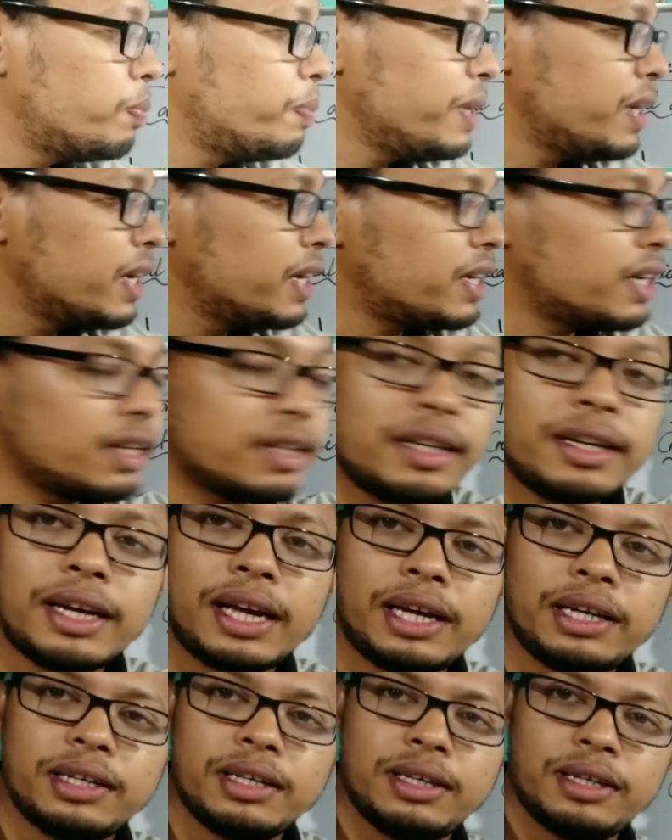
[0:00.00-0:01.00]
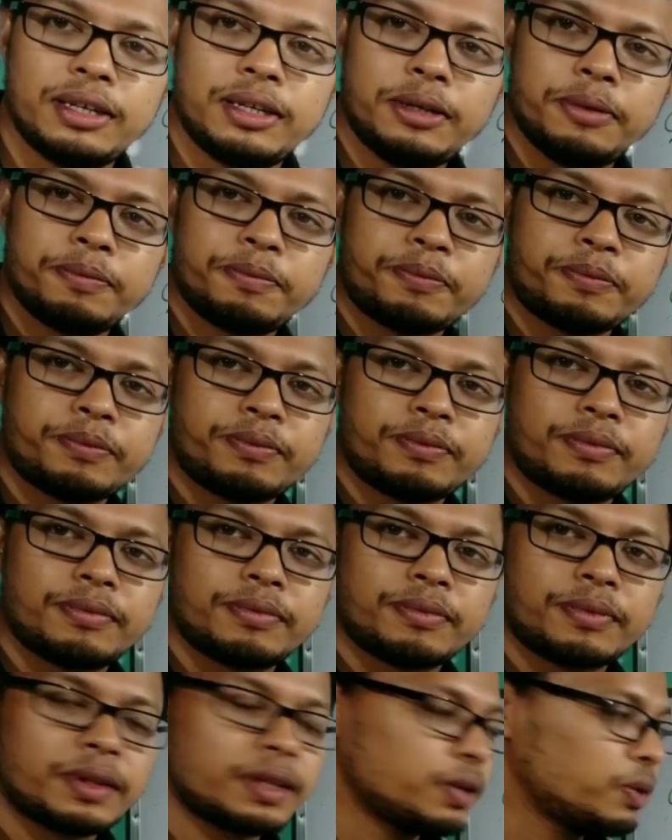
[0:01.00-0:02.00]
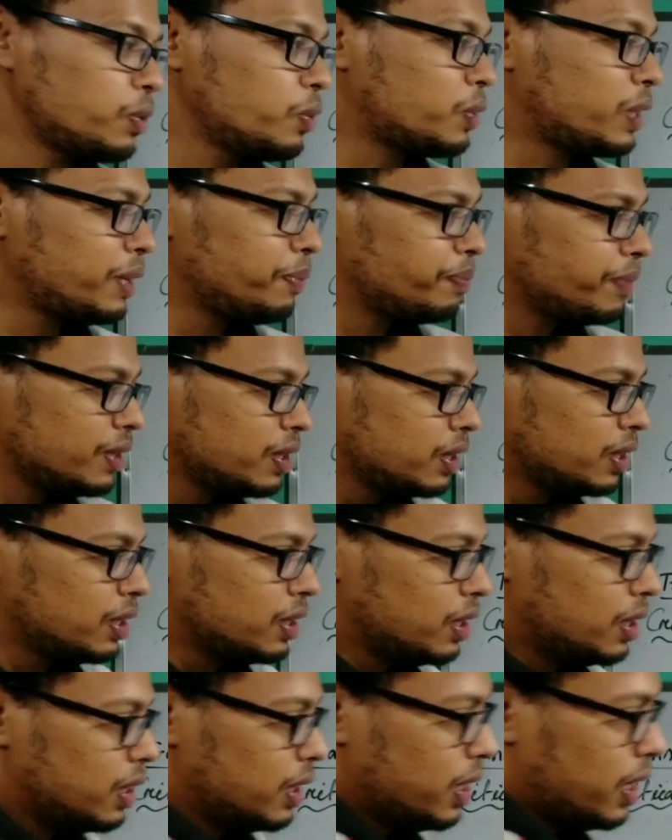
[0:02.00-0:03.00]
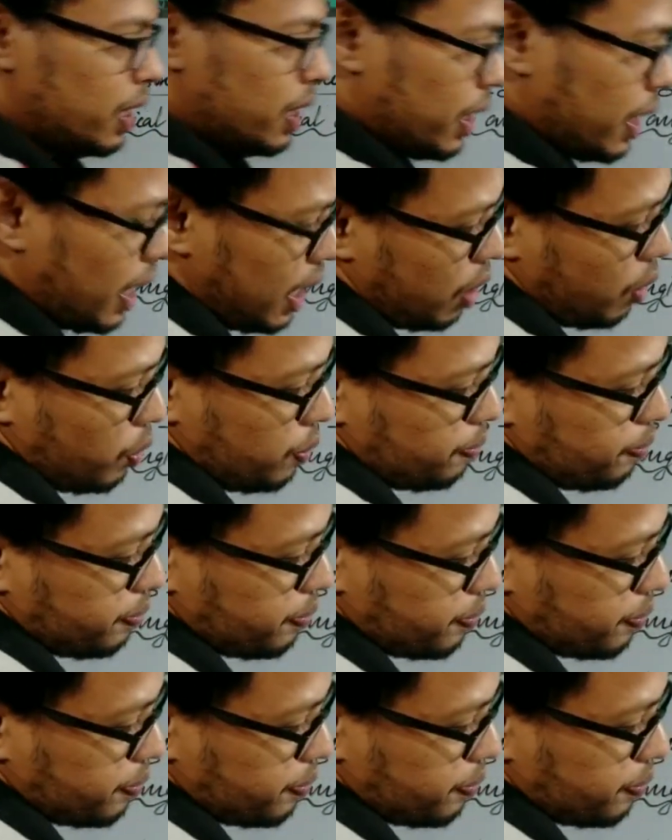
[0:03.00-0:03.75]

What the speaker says: be greater than 90 degree. Okay. Now